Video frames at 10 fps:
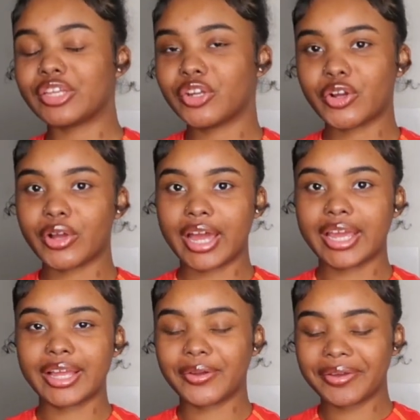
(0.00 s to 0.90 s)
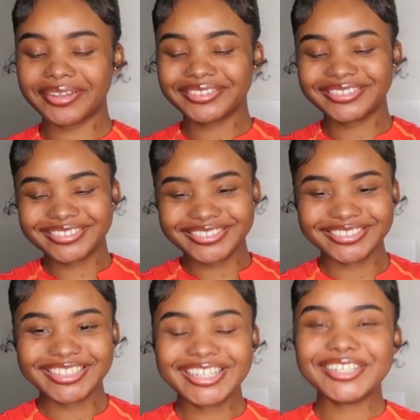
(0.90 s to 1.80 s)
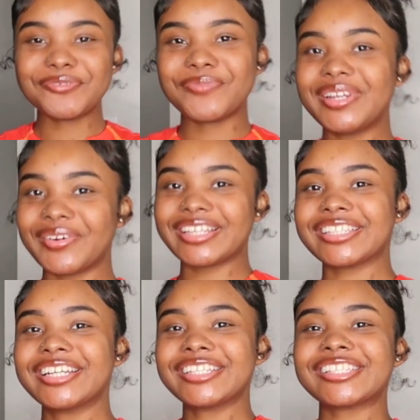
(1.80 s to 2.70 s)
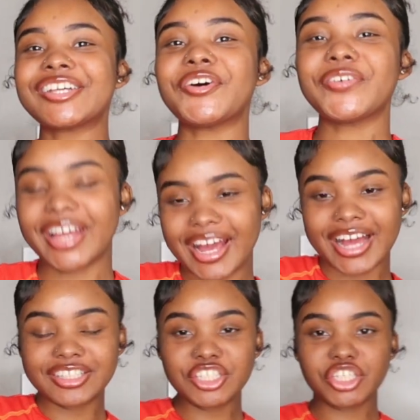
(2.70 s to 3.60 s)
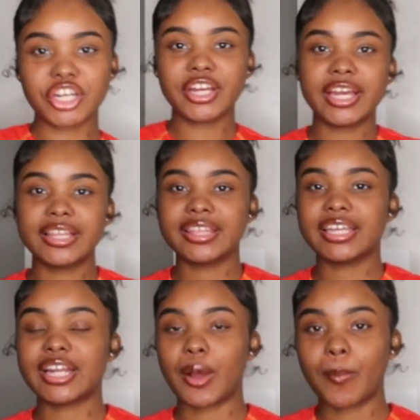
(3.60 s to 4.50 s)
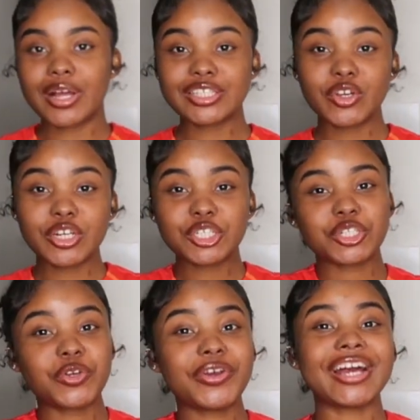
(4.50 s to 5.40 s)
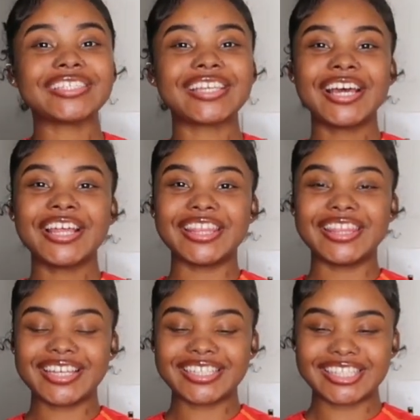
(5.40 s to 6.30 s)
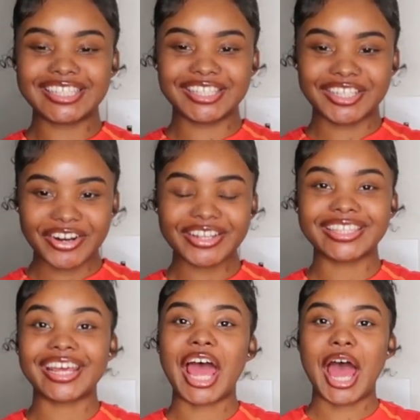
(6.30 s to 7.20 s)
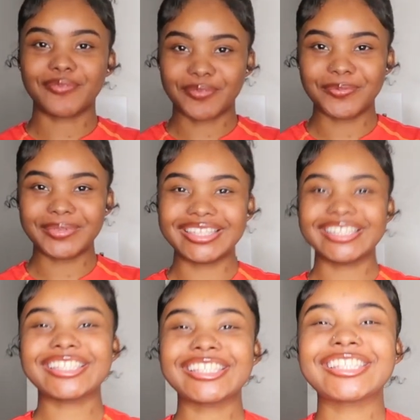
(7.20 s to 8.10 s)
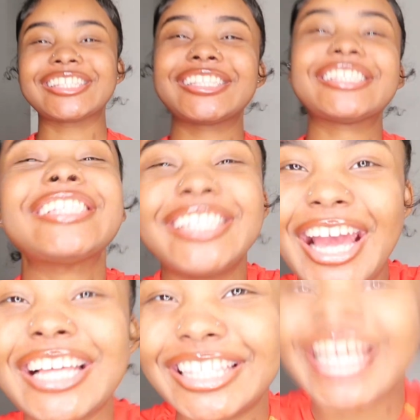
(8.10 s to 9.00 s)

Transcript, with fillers: your girl got it. Okay? But anyways, so yeah, I got the shirt. And then I wanted to show you guys the skirt that I have on with this. Yes,